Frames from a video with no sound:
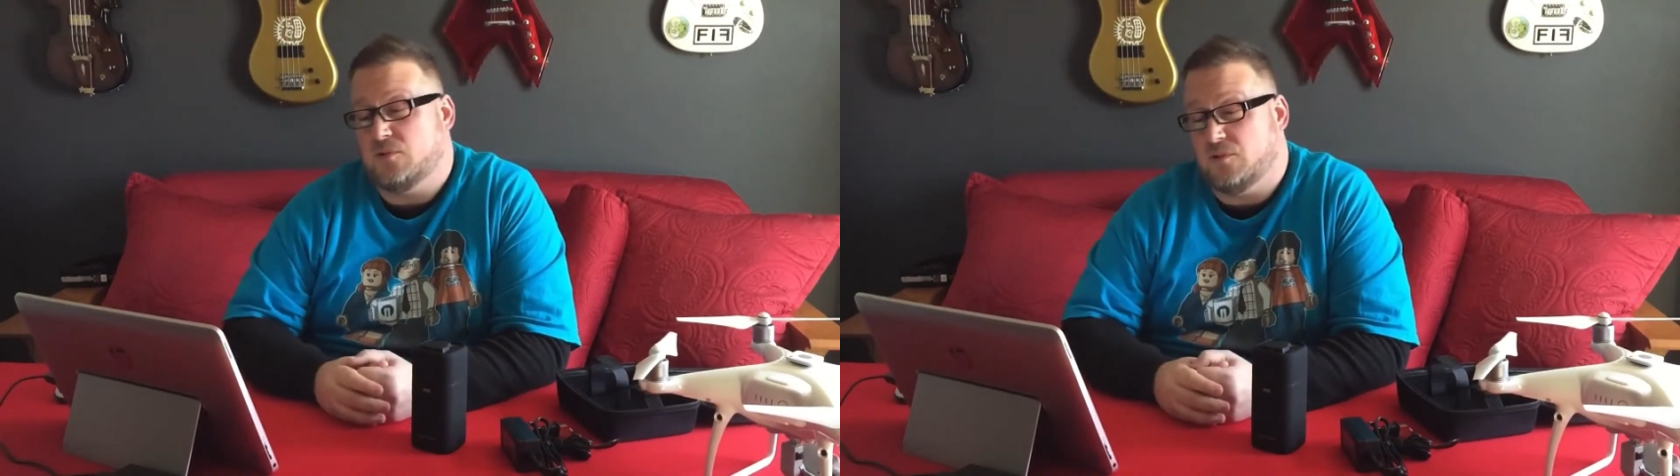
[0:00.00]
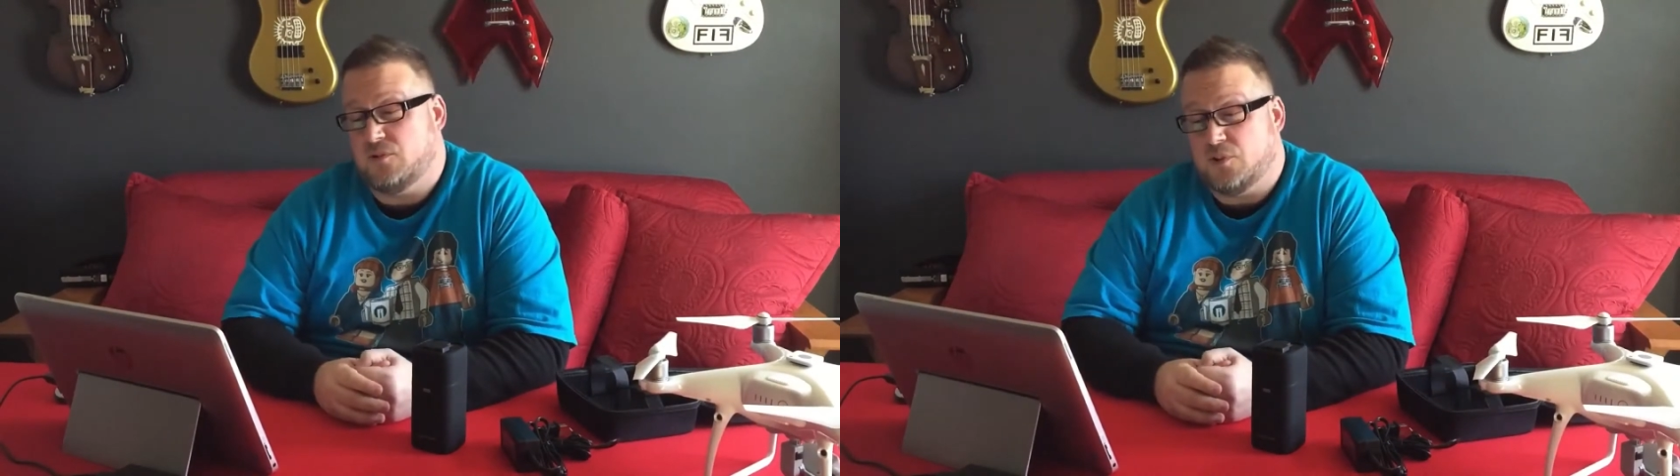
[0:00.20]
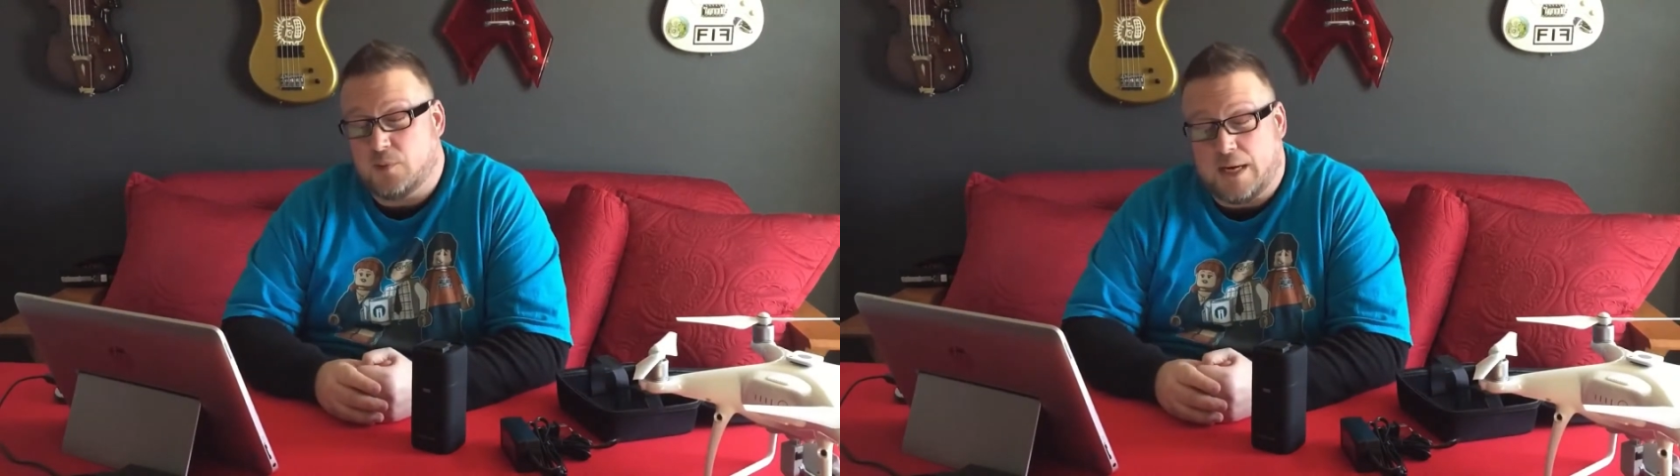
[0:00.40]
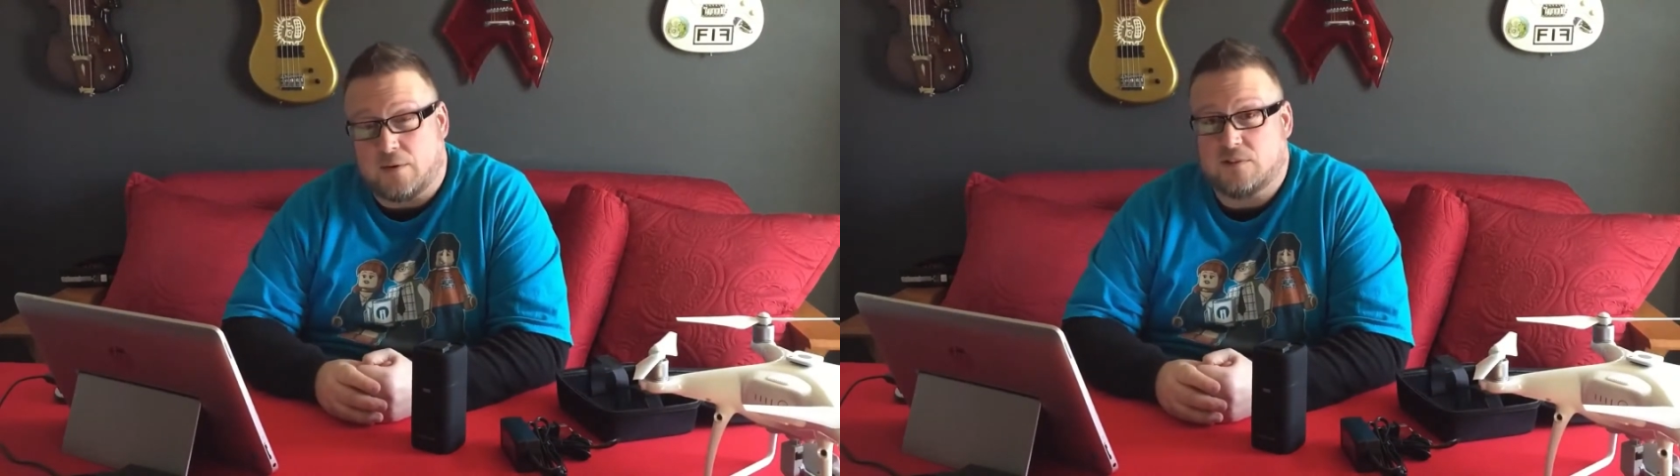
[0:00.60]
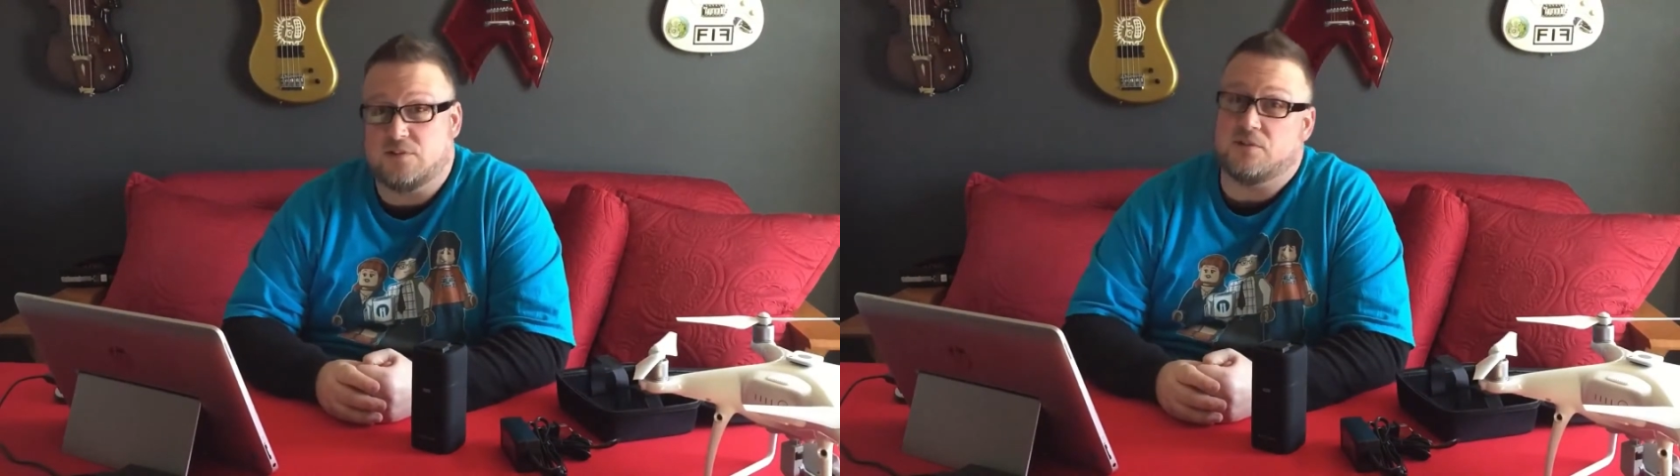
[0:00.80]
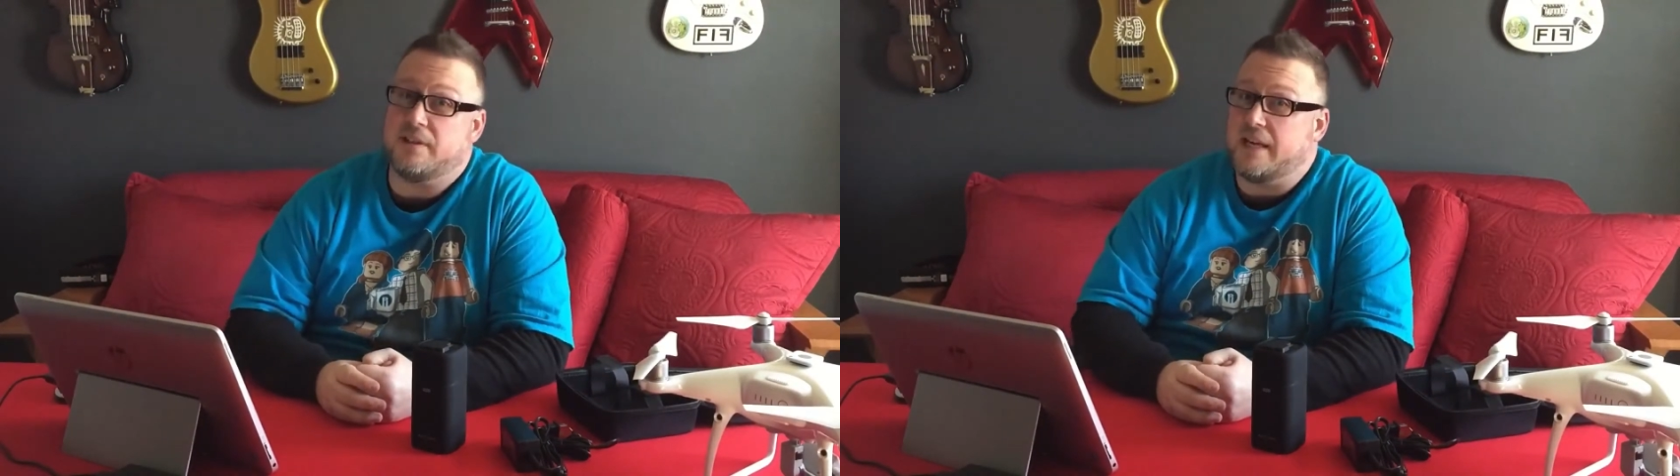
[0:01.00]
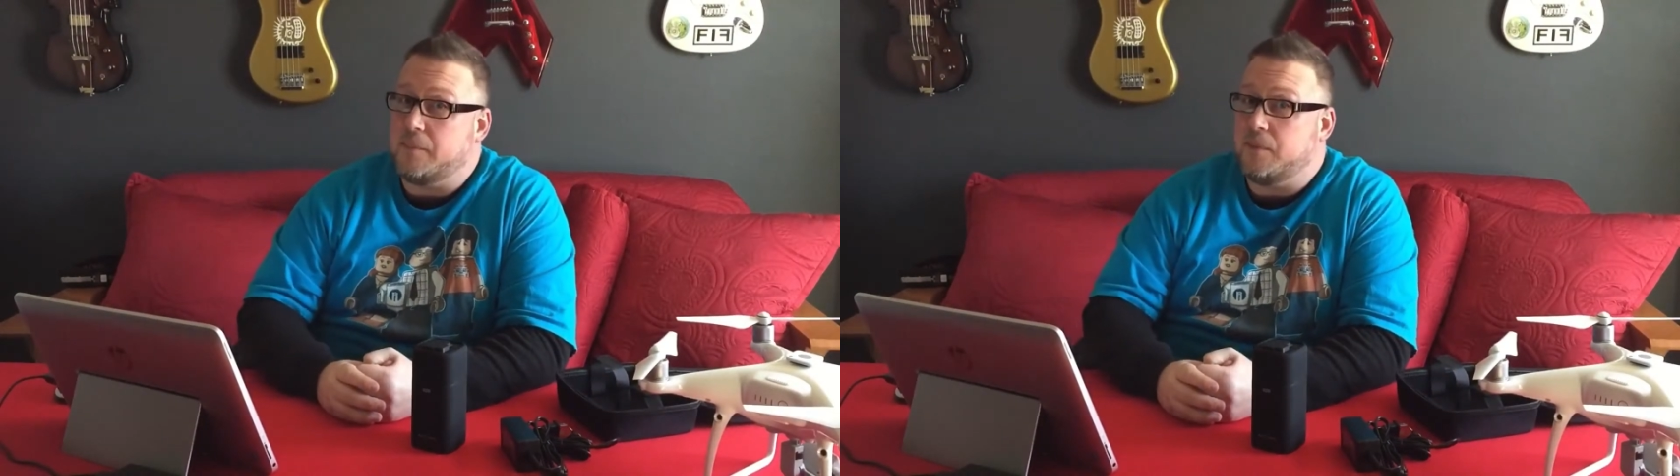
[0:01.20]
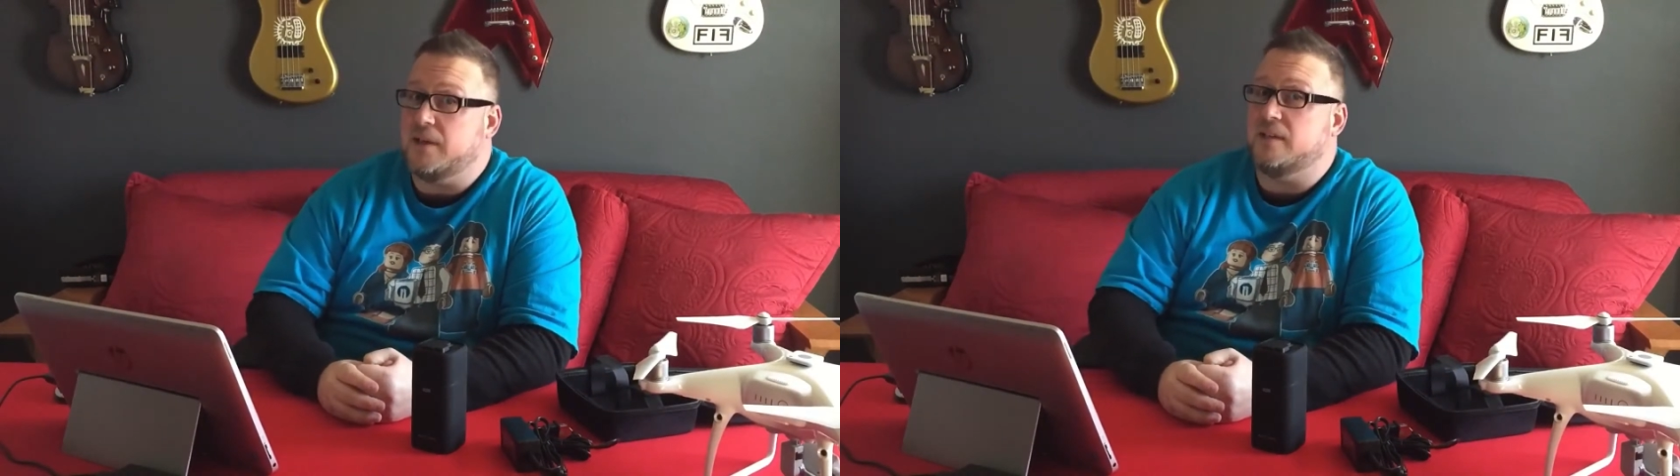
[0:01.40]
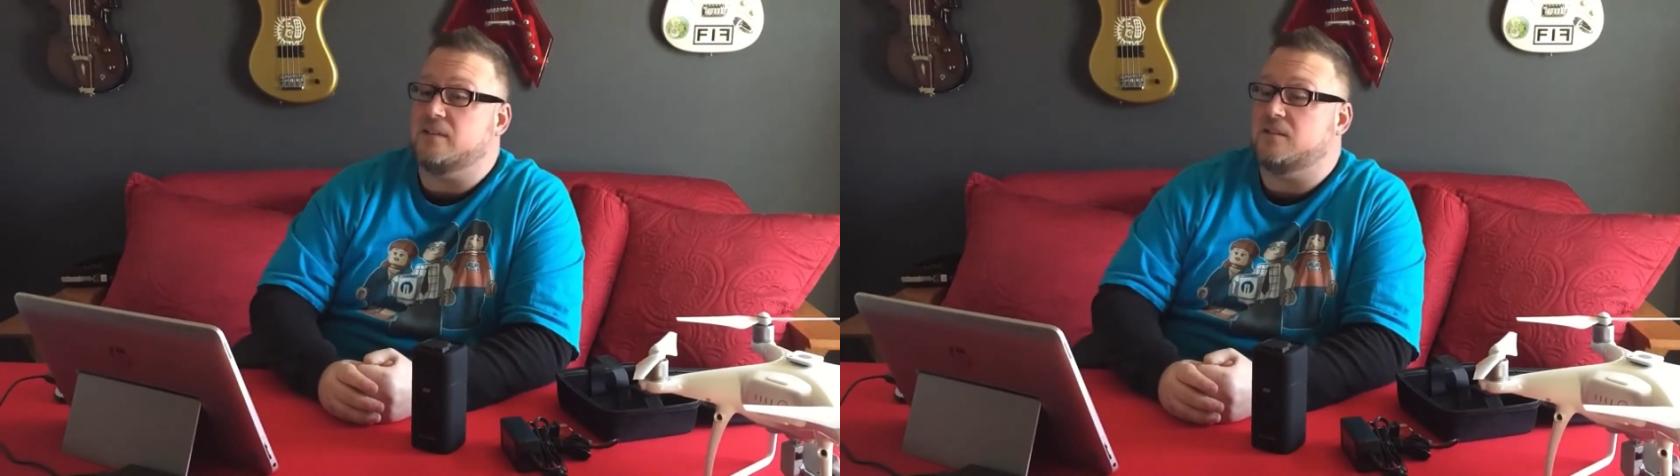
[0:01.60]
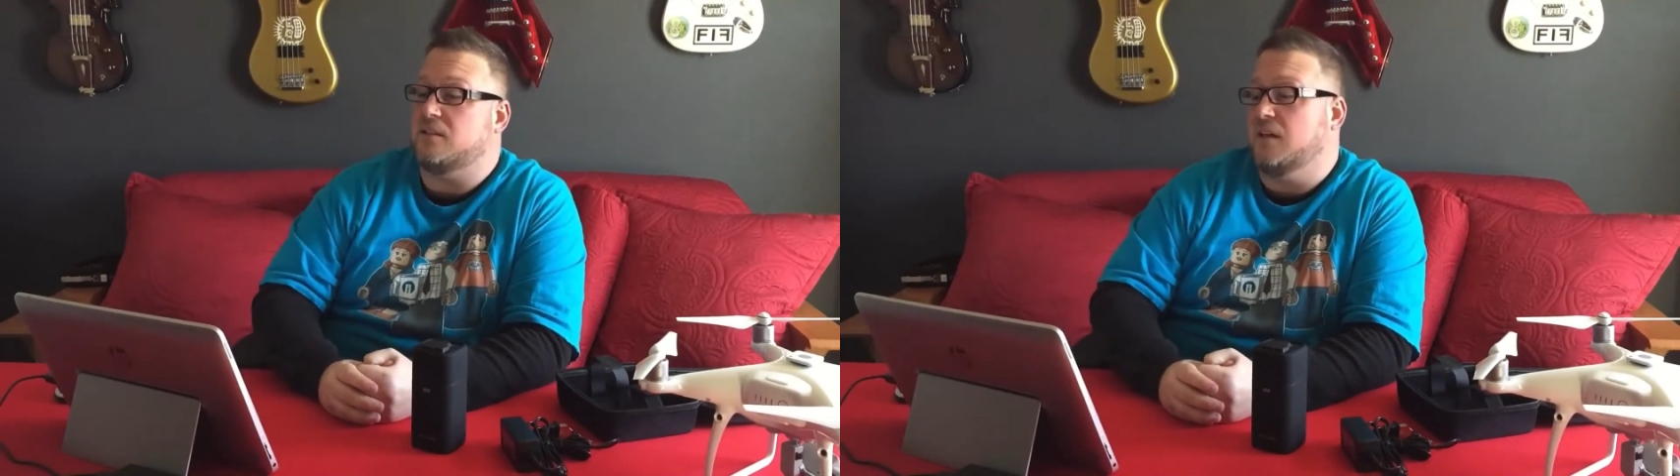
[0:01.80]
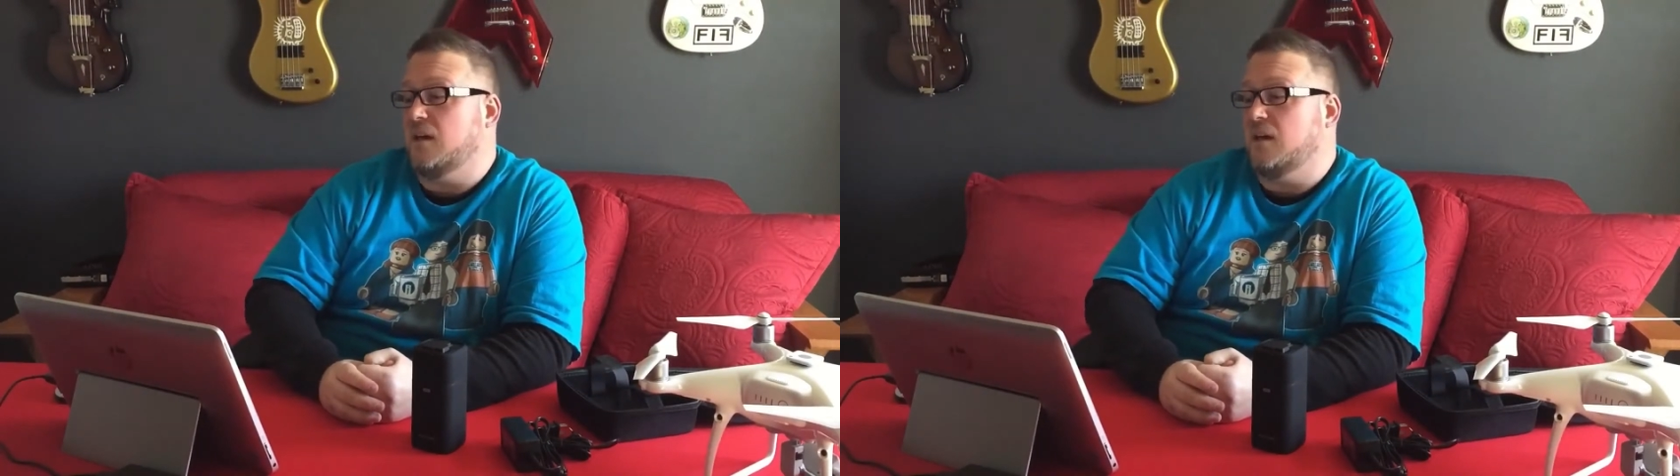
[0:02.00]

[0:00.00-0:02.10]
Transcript: So 2 hours, 38 minutes,